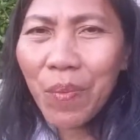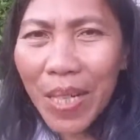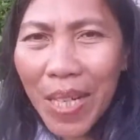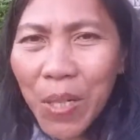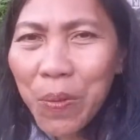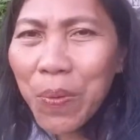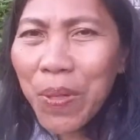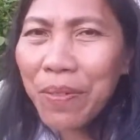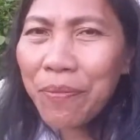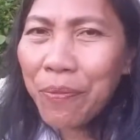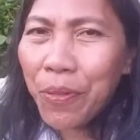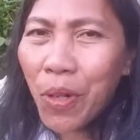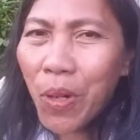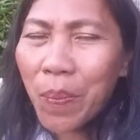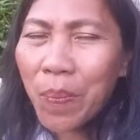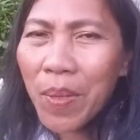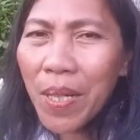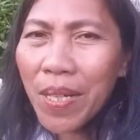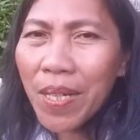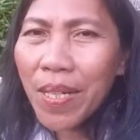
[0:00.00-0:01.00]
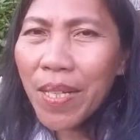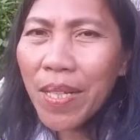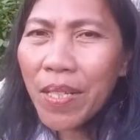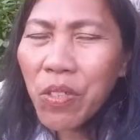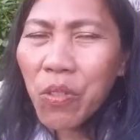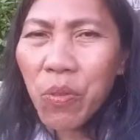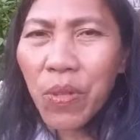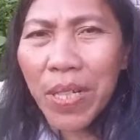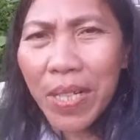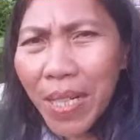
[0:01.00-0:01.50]
liquid form.
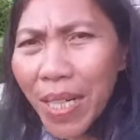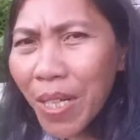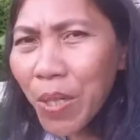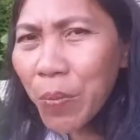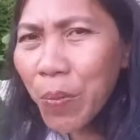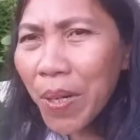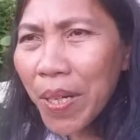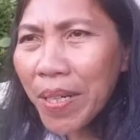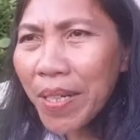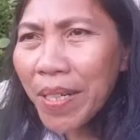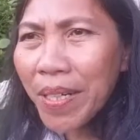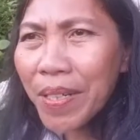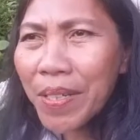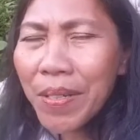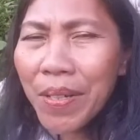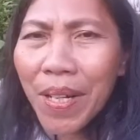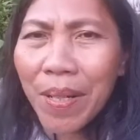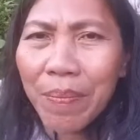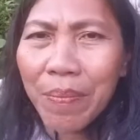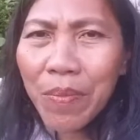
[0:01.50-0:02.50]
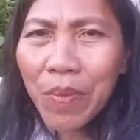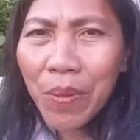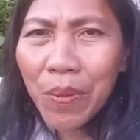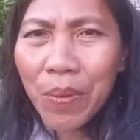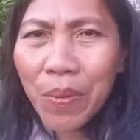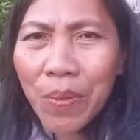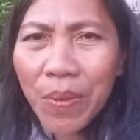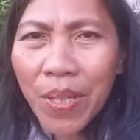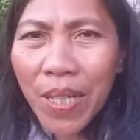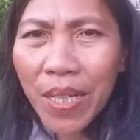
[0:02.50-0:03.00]
So in the liquid, you have
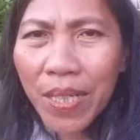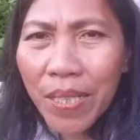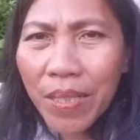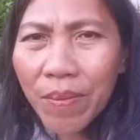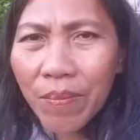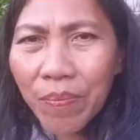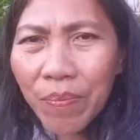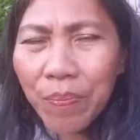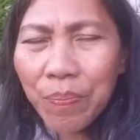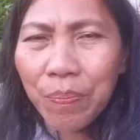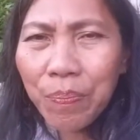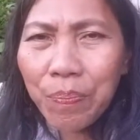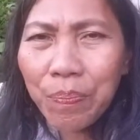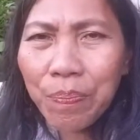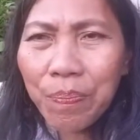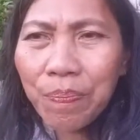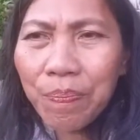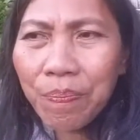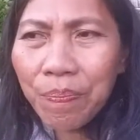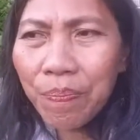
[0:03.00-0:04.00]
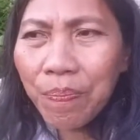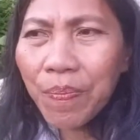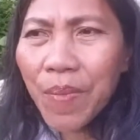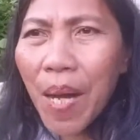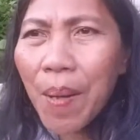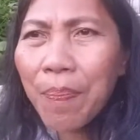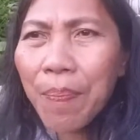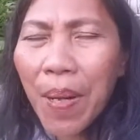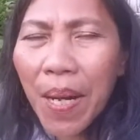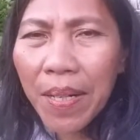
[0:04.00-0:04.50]
to
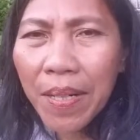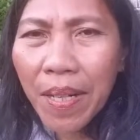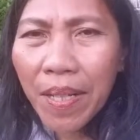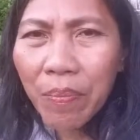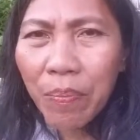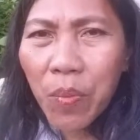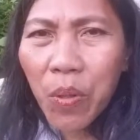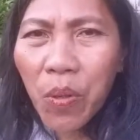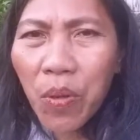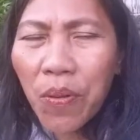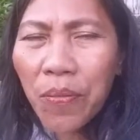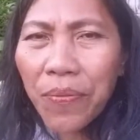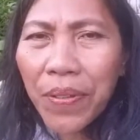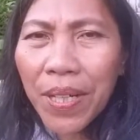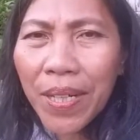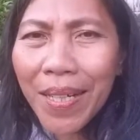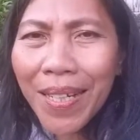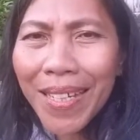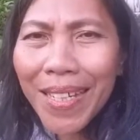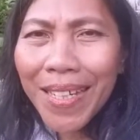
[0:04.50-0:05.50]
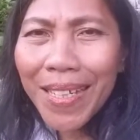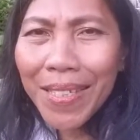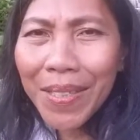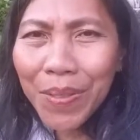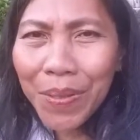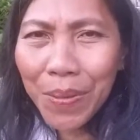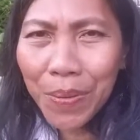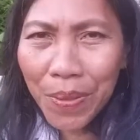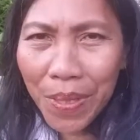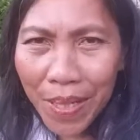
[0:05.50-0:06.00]
apply that more often
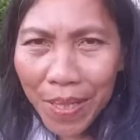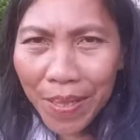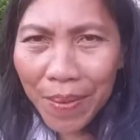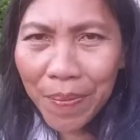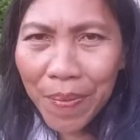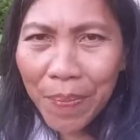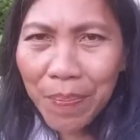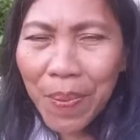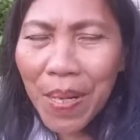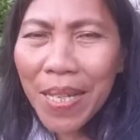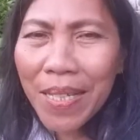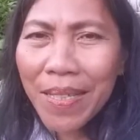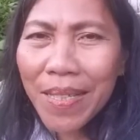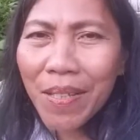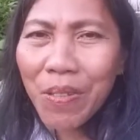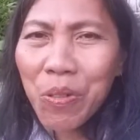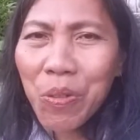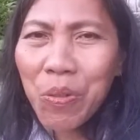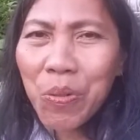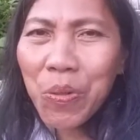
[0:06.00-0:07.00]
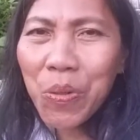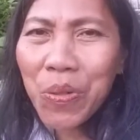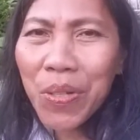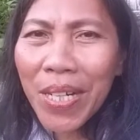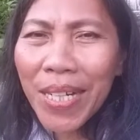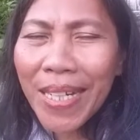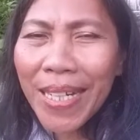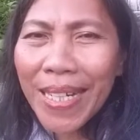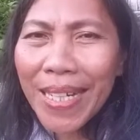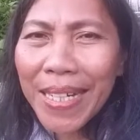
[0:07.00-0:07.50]
to the plants that you've grown
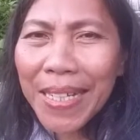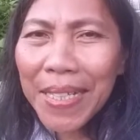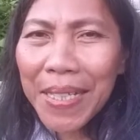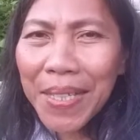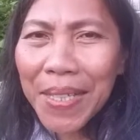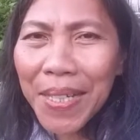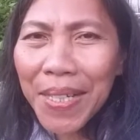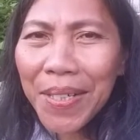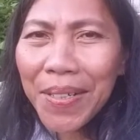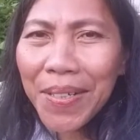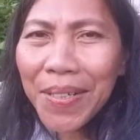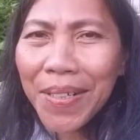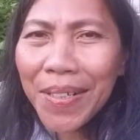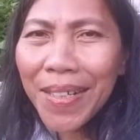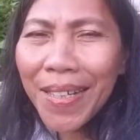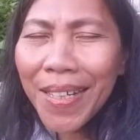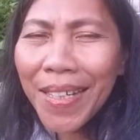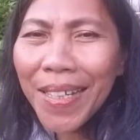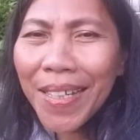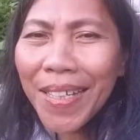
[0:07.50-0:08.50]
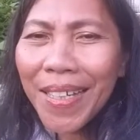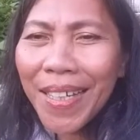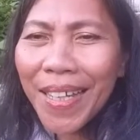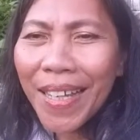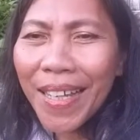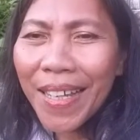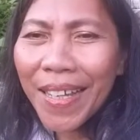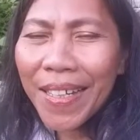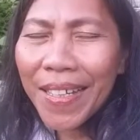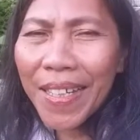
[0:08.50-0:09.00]
in the container.
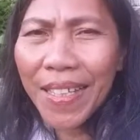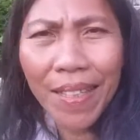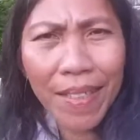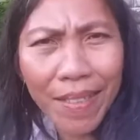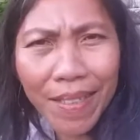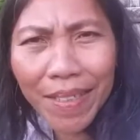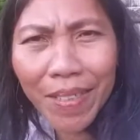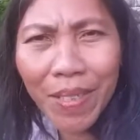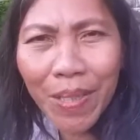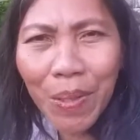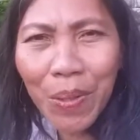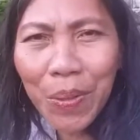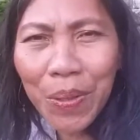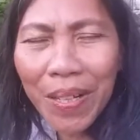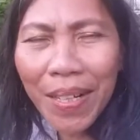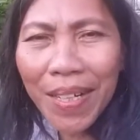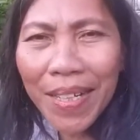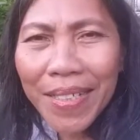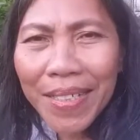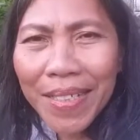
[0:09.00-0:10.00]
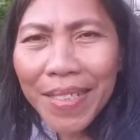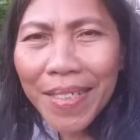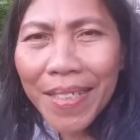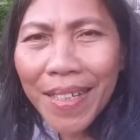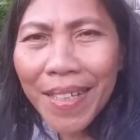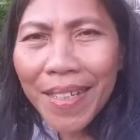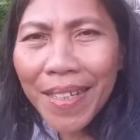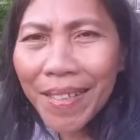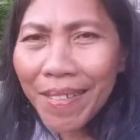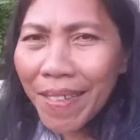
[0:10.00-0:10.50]
And it is a slow release,
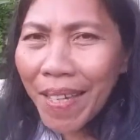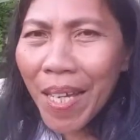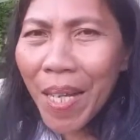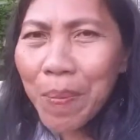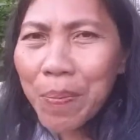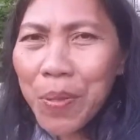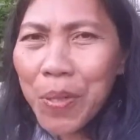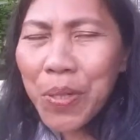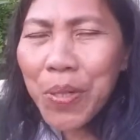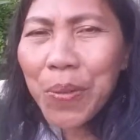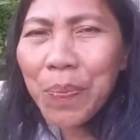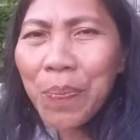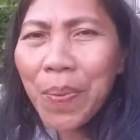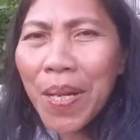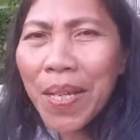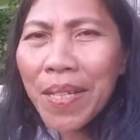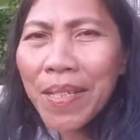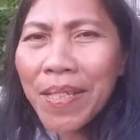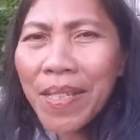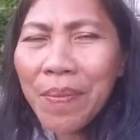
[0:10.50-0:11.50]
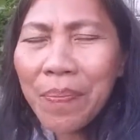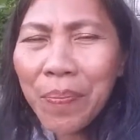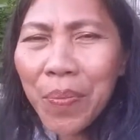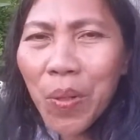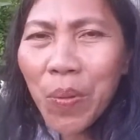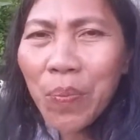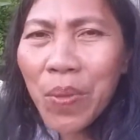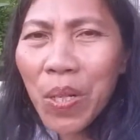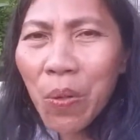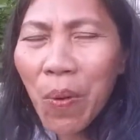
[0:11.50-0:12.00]
and it helps your plants
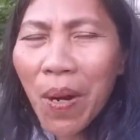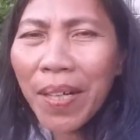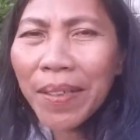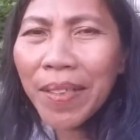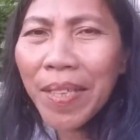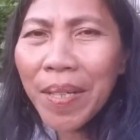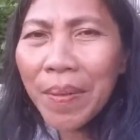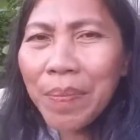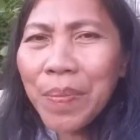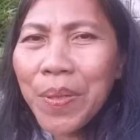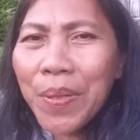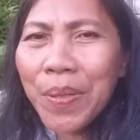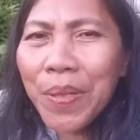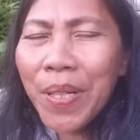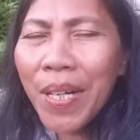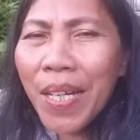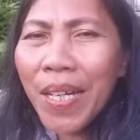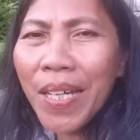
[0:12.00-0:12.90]
improve the quality of your